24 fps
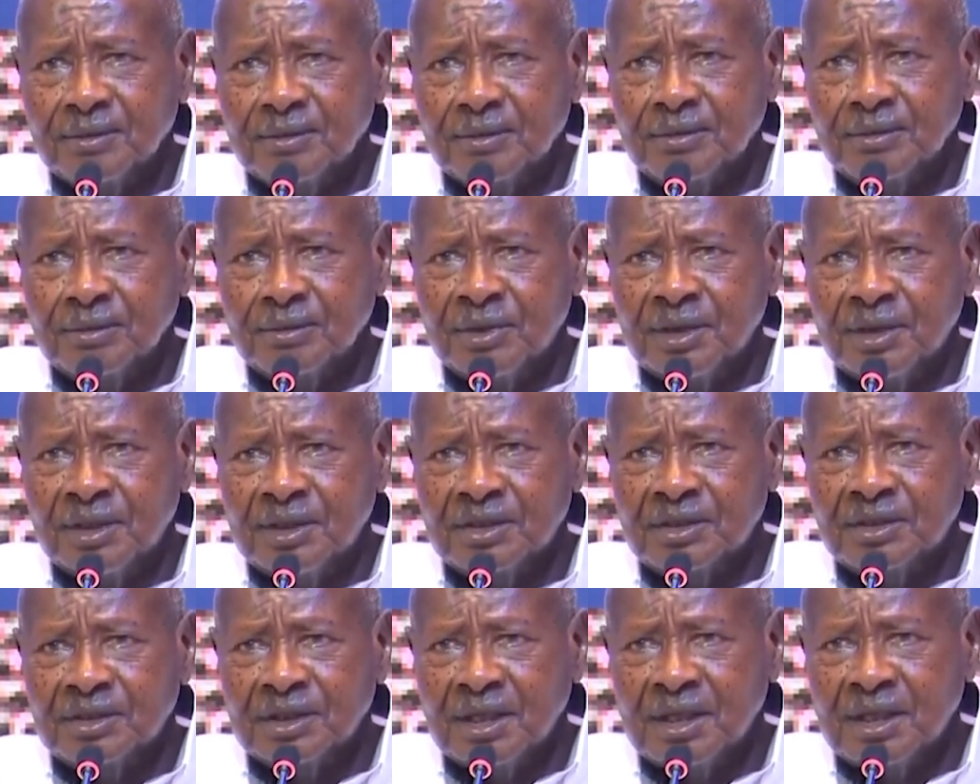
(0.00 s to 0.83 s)

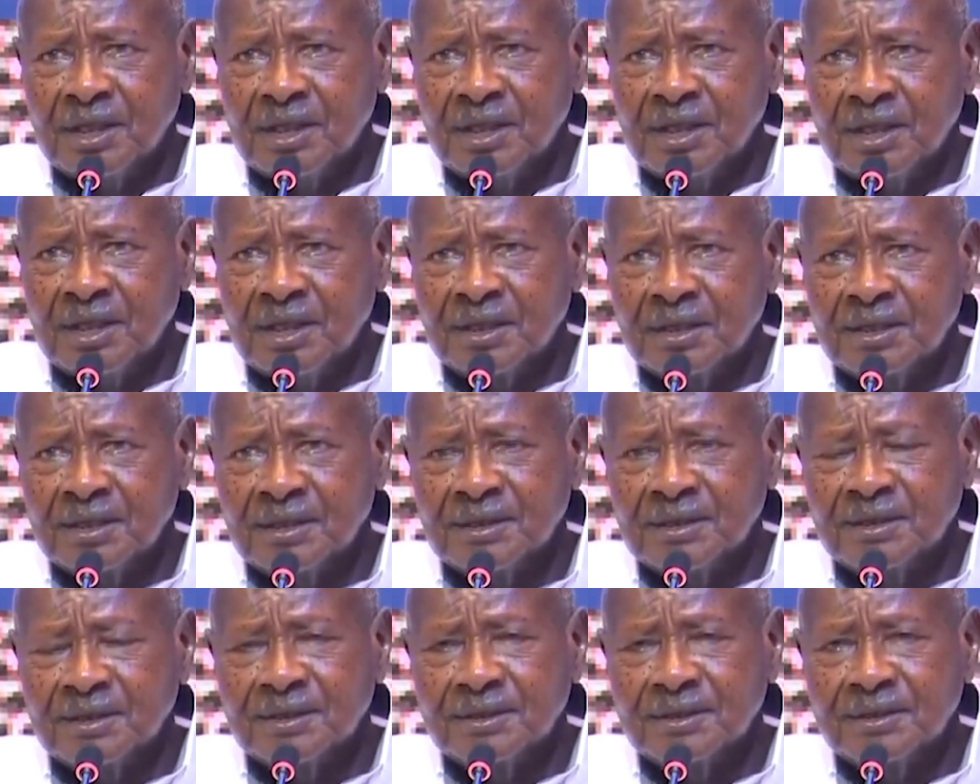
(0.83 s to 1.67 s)
When China
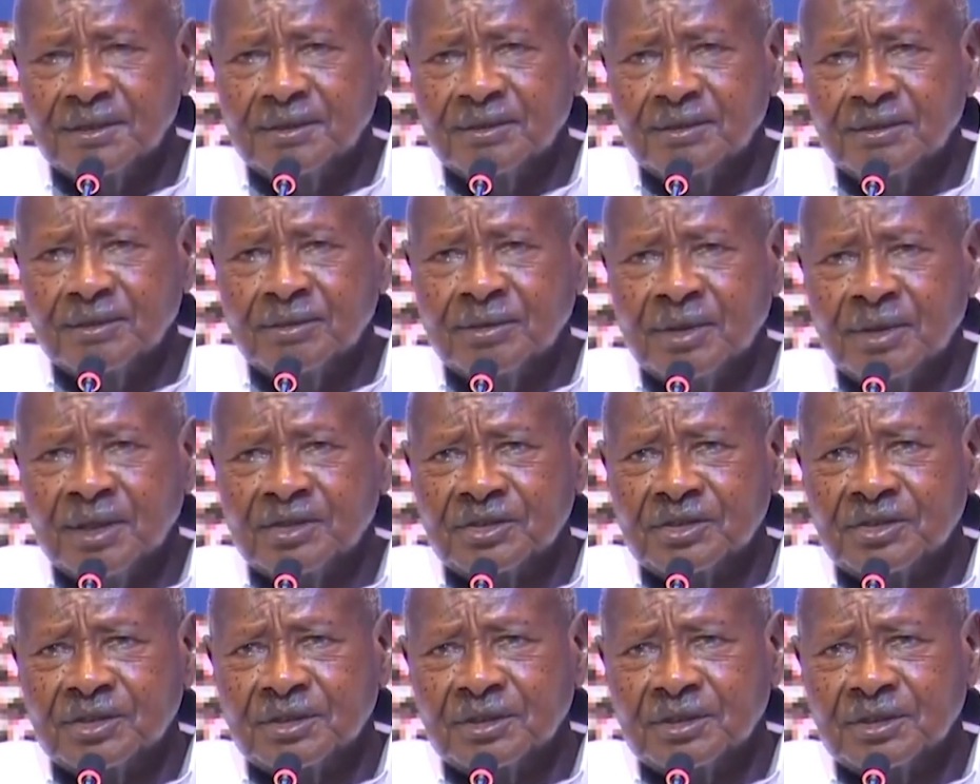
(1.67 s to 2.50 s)

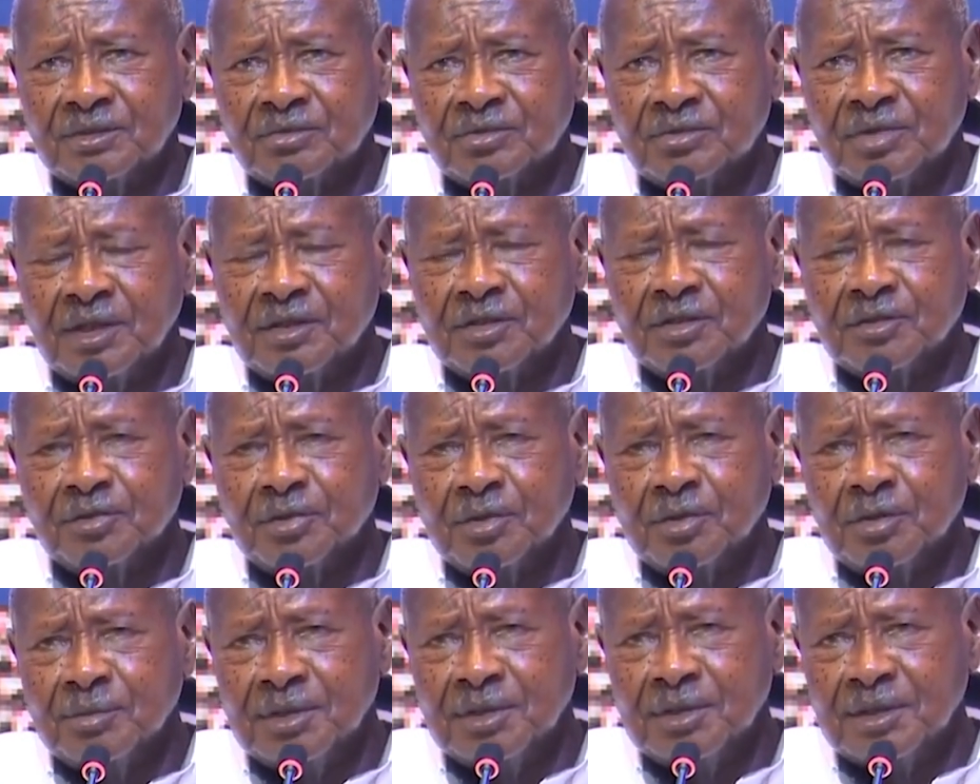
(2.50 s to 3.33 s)
was
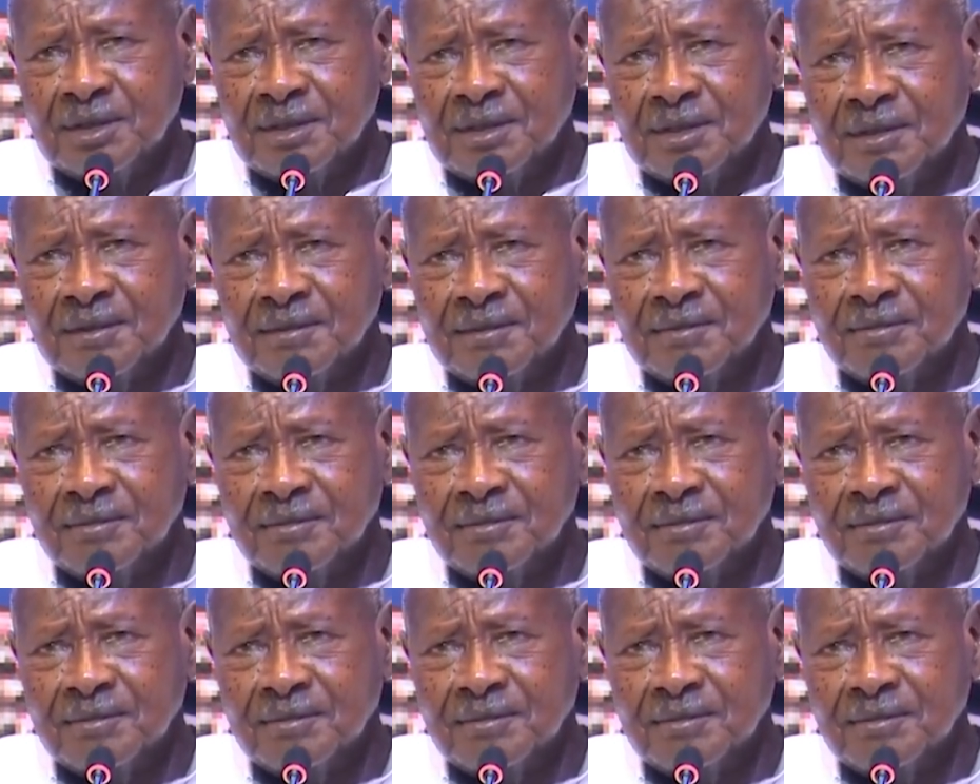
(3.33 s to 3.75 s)
transforming,